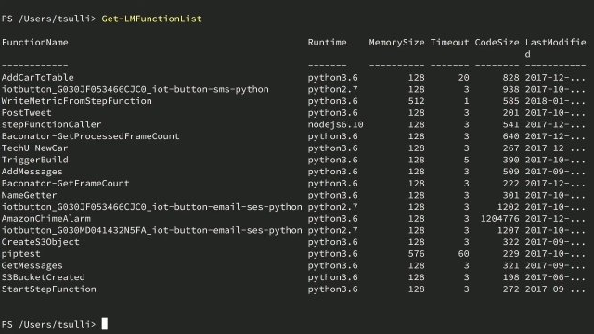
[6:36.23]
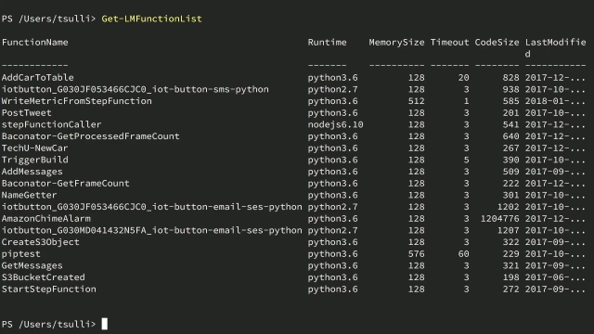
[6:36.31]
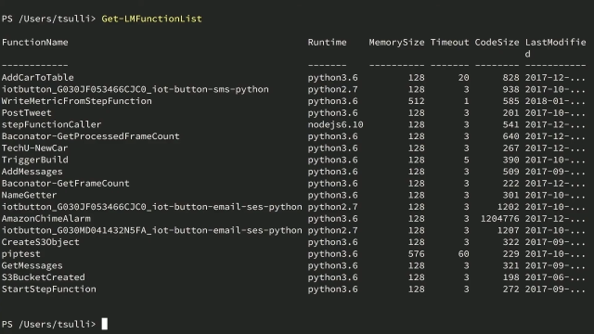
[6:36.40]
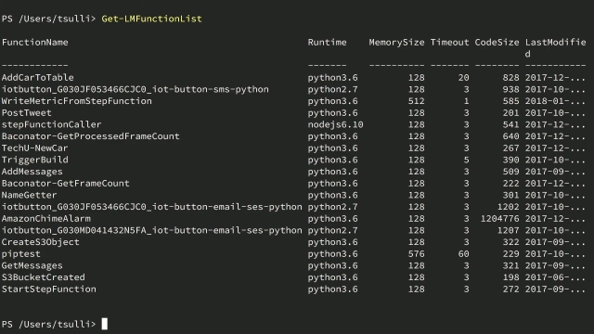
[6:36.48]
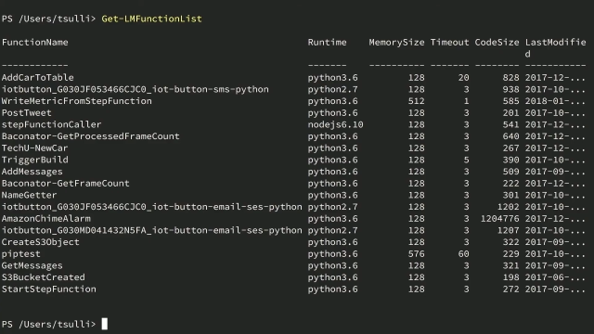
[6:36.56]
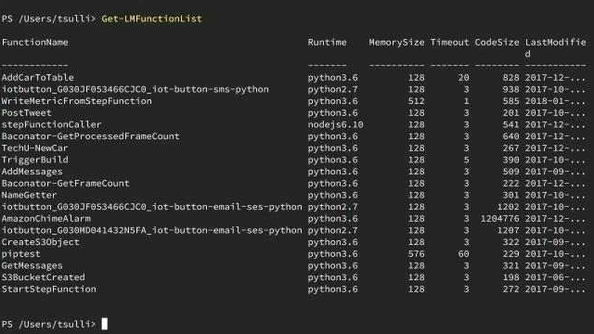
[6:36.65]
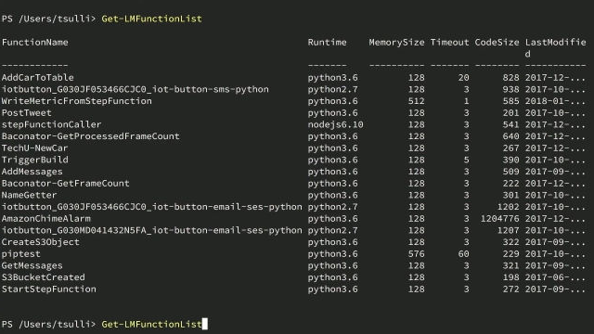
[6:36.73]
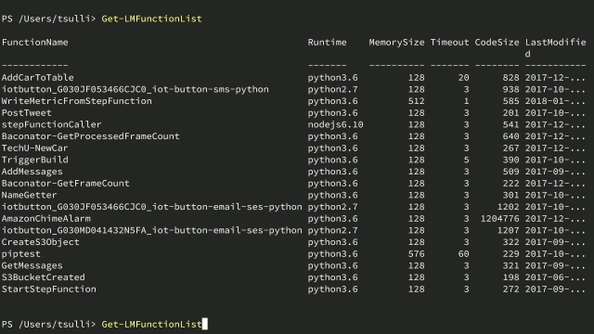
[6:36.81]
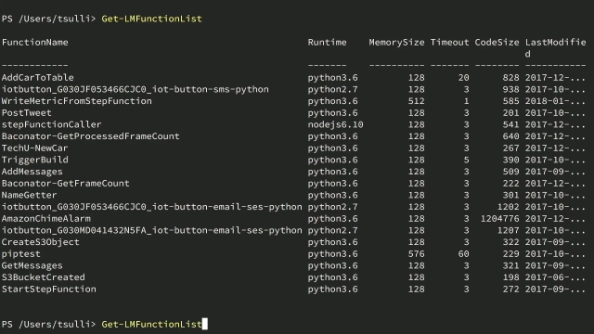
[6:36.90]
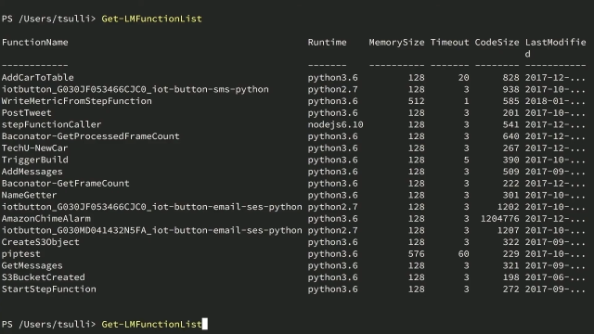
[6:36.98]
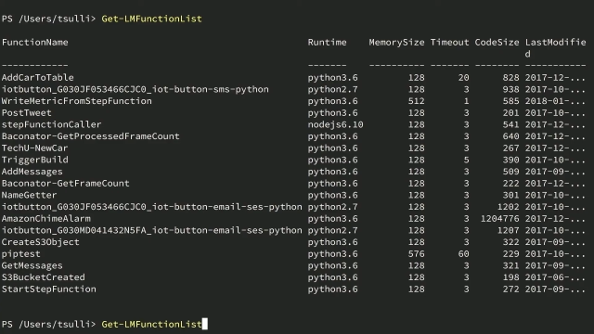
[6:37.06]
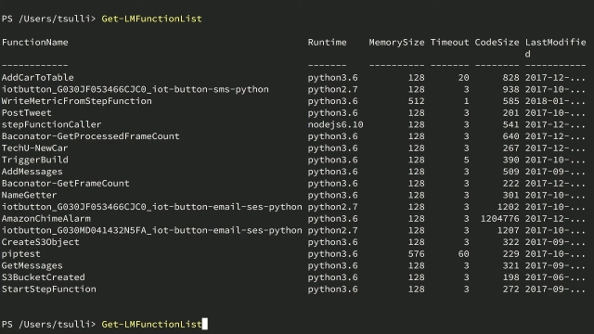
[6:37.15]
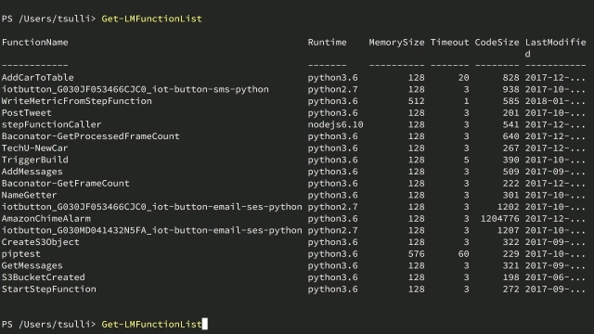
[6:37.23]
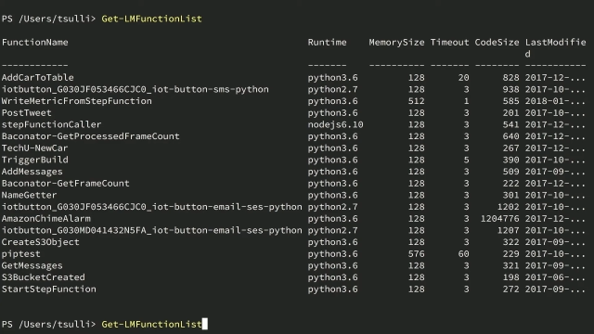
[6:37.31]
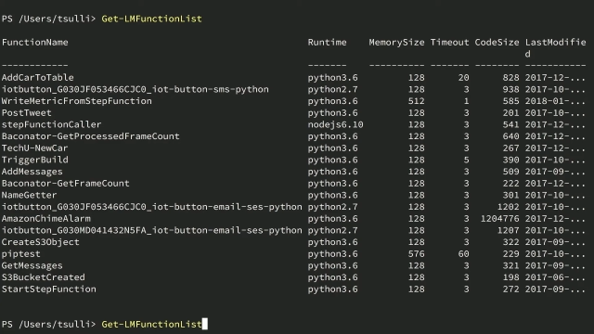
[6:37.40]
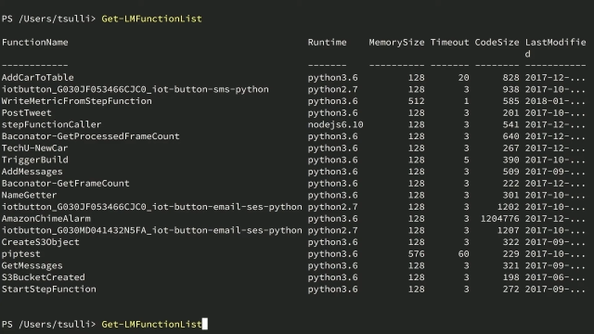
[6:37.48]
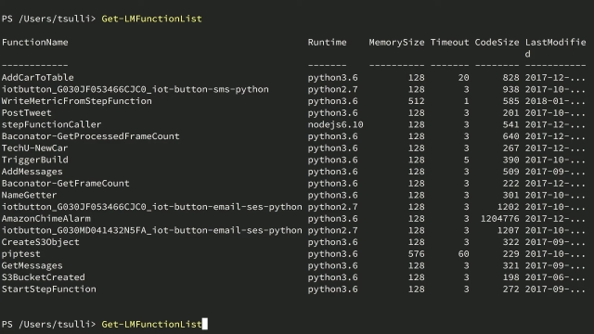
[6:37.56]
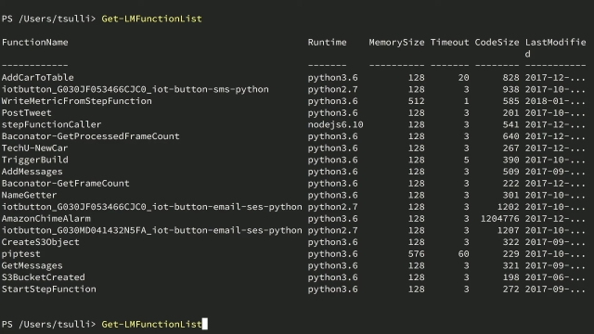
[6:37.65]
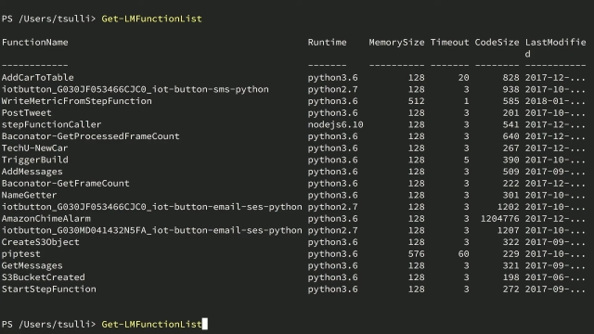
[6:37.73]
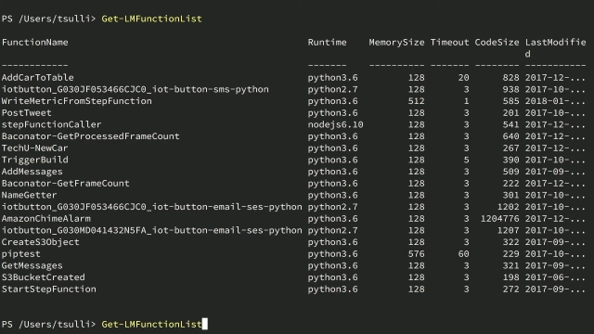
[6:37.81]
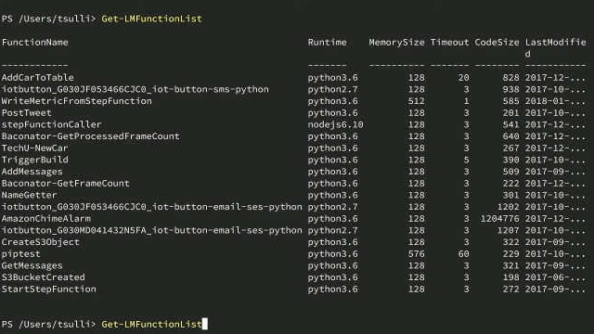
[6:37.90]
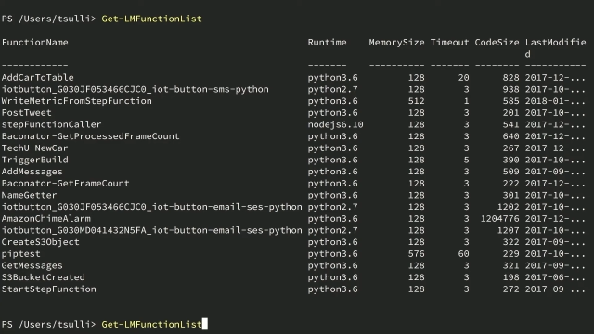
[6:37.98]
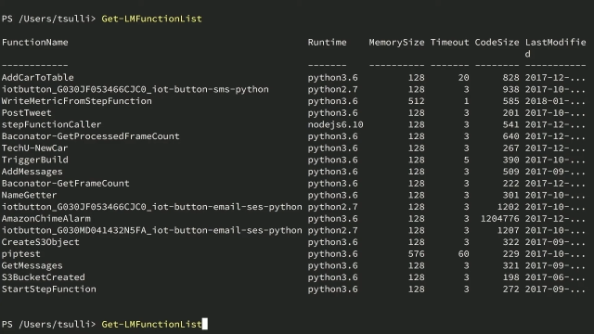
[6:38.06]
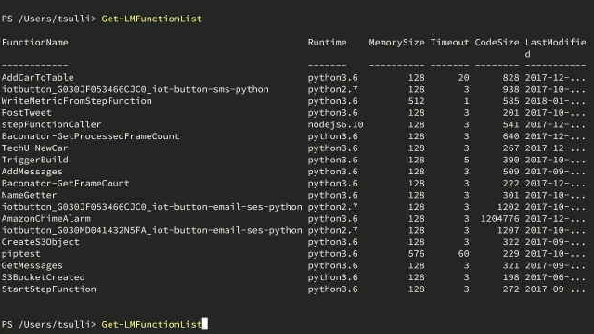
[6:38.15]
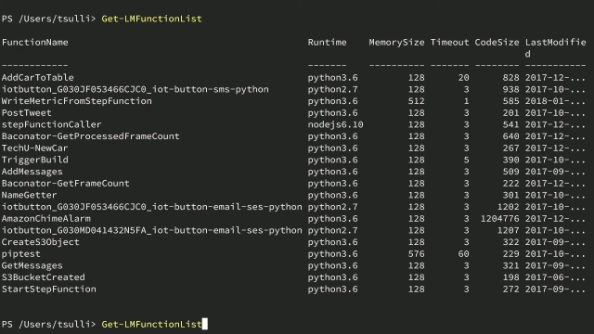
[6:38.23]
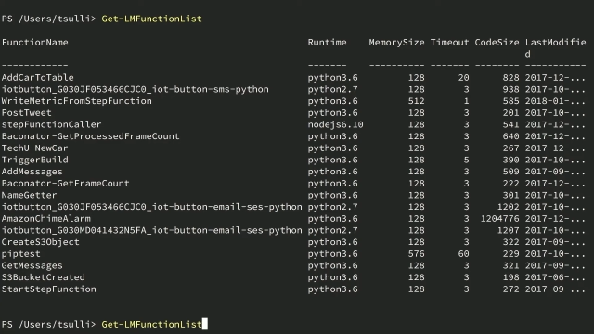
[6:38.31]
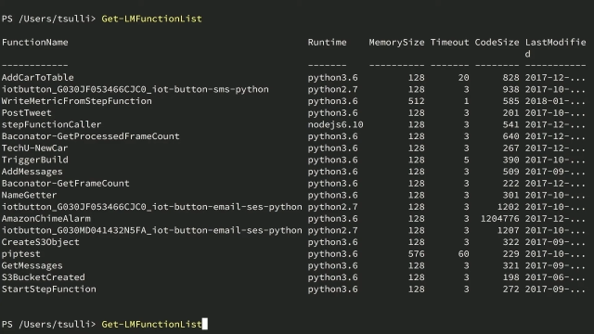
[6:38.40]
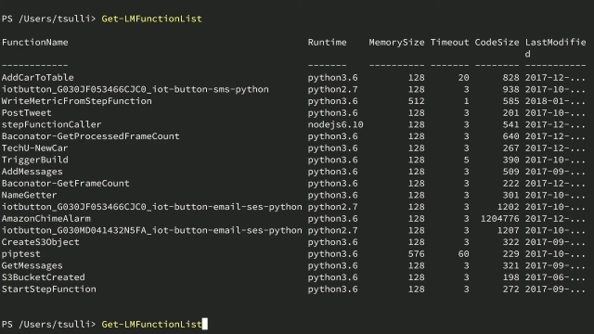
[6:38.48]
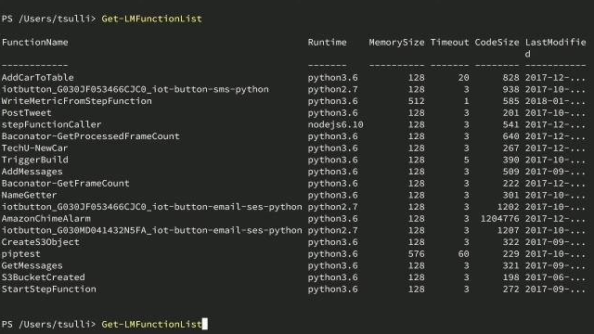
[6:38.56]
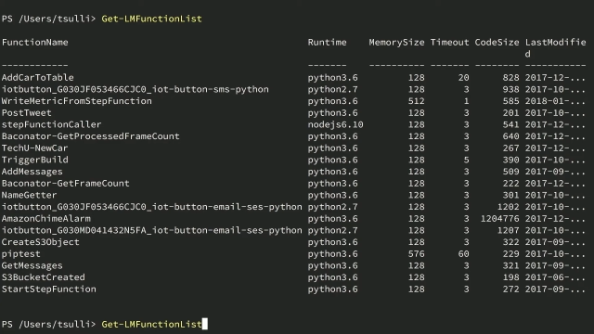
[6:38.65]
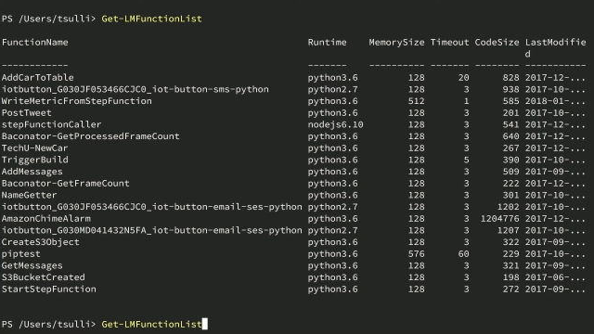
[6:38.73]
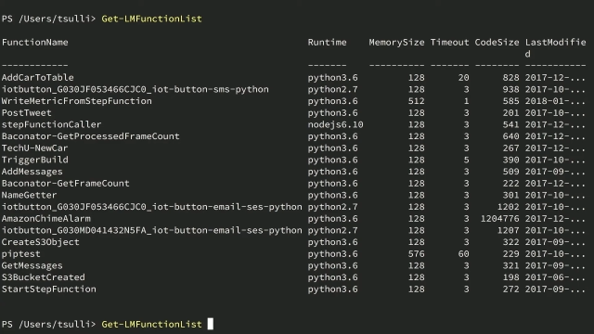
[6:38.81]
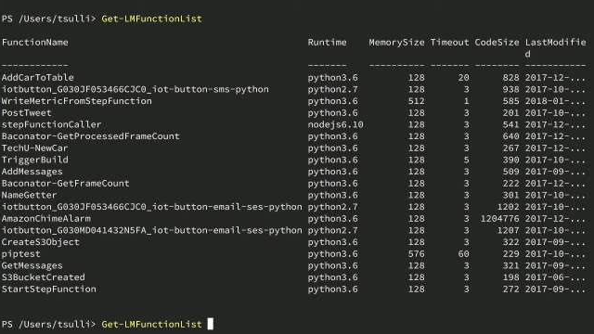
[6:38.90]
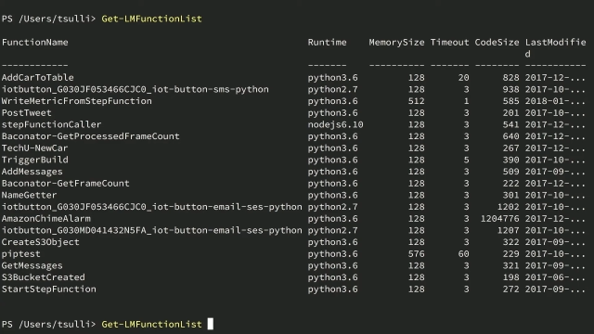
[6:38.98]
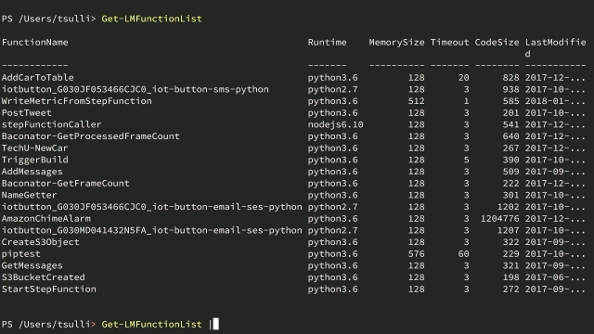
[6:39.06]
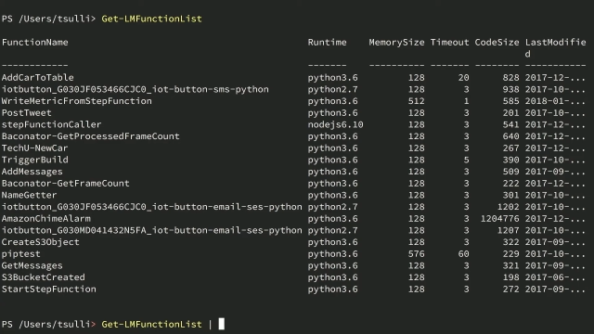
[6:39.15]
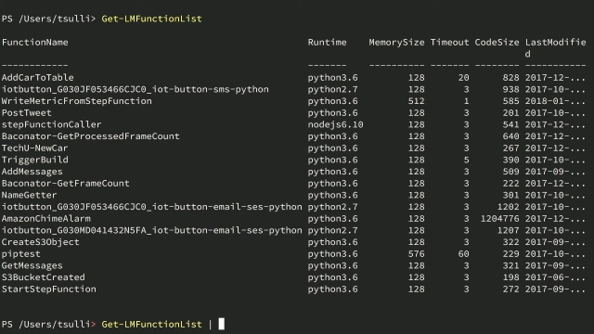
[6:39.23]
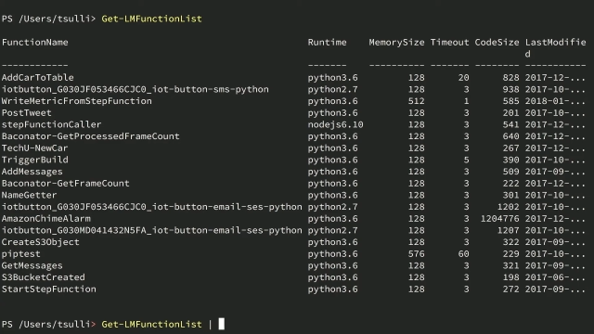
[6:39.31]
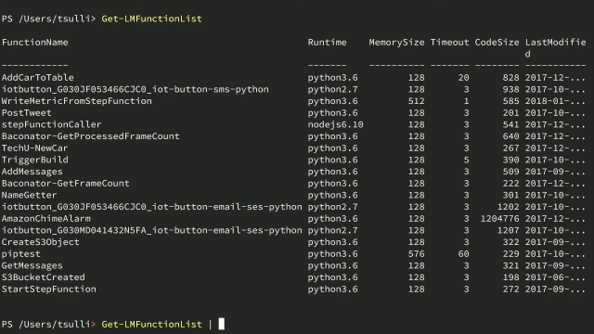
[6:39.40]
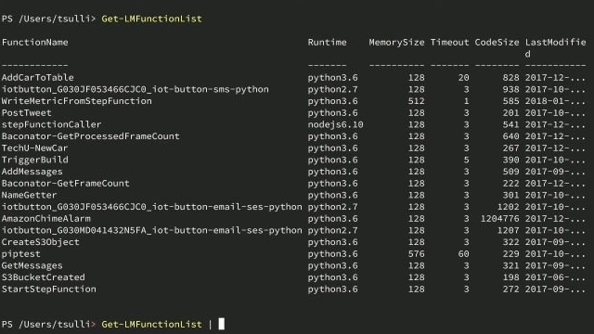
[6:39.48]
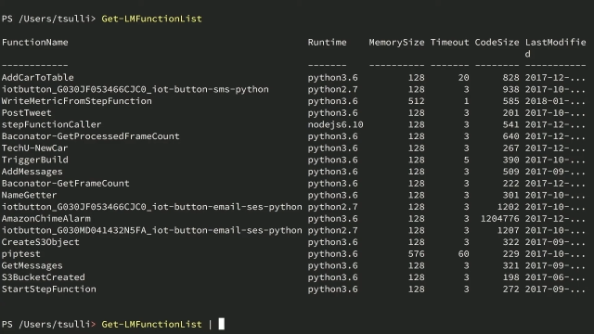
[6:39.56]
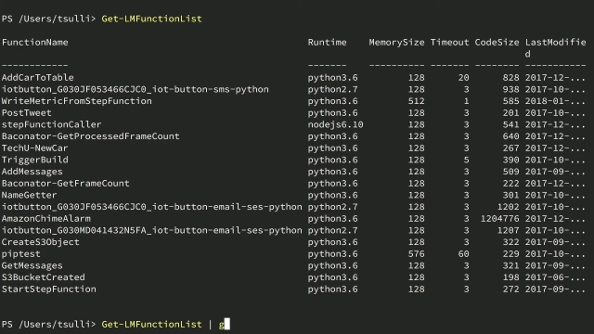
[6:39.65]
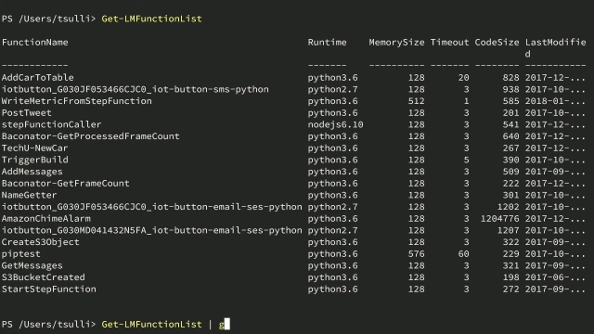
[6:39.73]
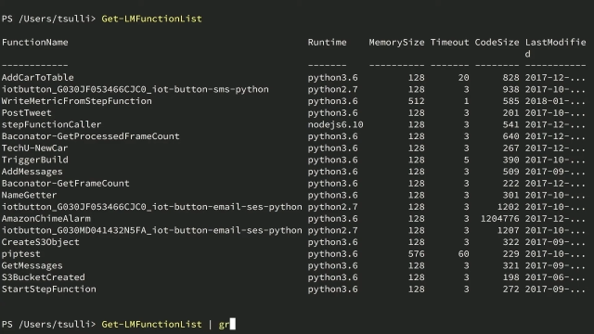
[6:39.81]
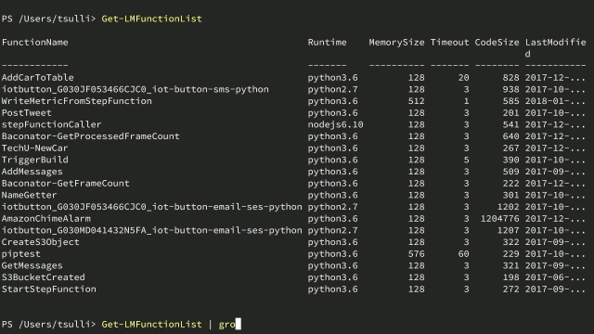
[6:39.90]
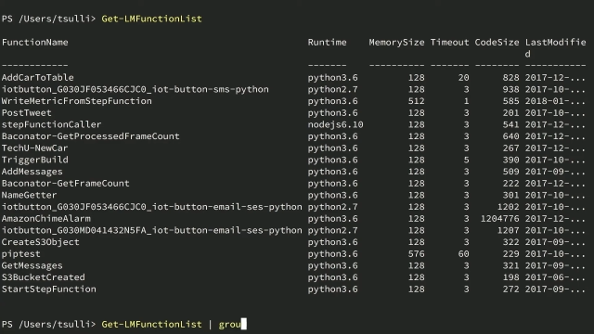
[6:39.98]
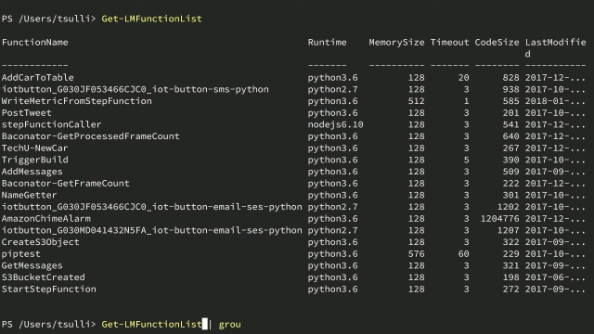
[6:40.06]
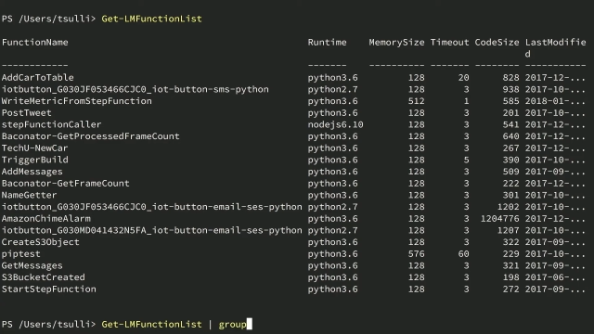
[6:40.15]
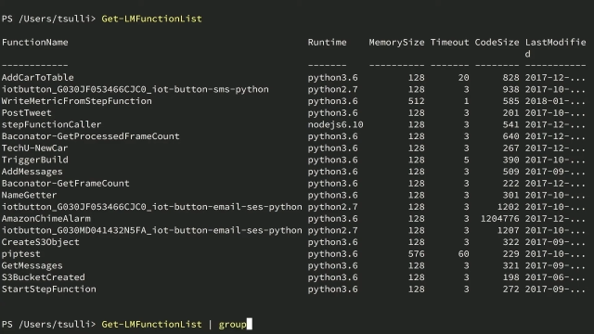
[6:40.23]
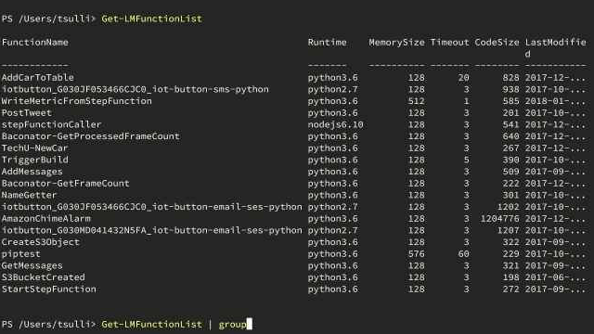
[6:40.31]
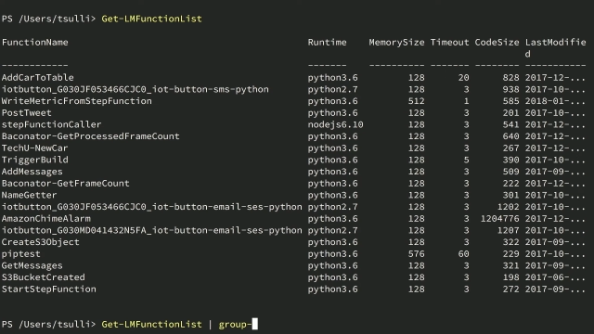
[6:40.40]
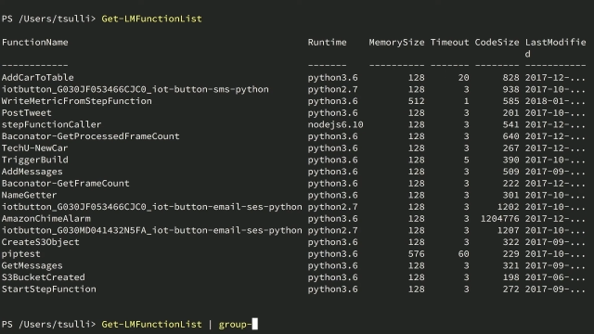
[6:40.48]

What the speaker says: Nobody's mouth can be seen.